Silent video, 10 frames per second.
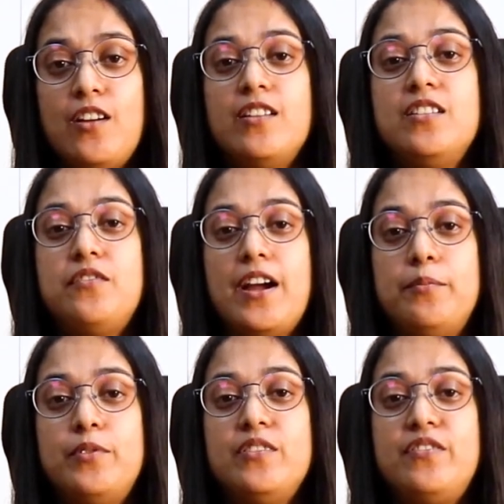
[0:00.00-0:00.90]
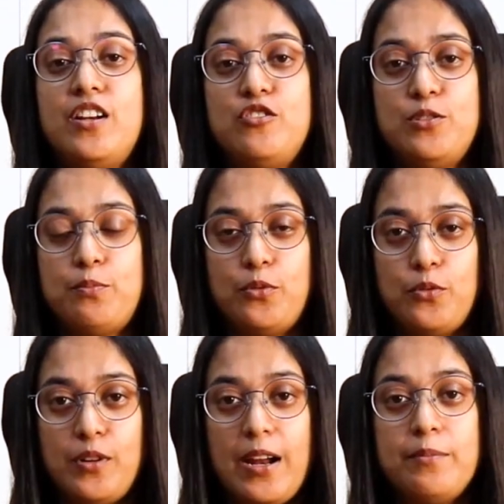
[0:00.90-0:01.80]
on the Vibrant Fellowship
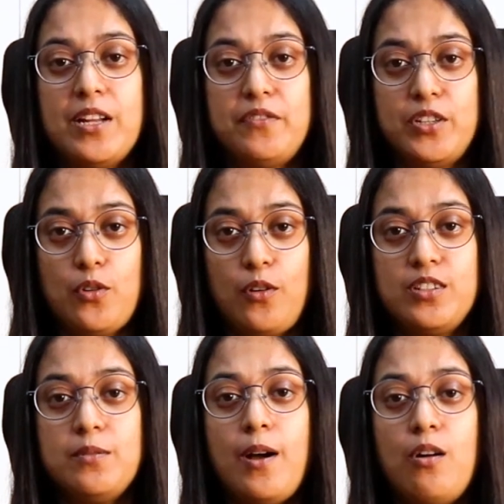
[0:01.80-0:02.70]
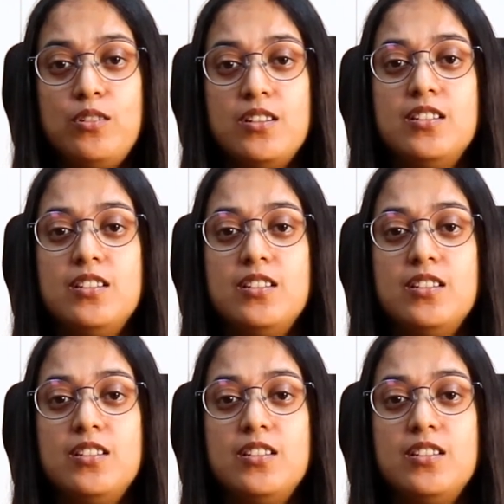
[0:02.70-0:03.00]
program that we talked about,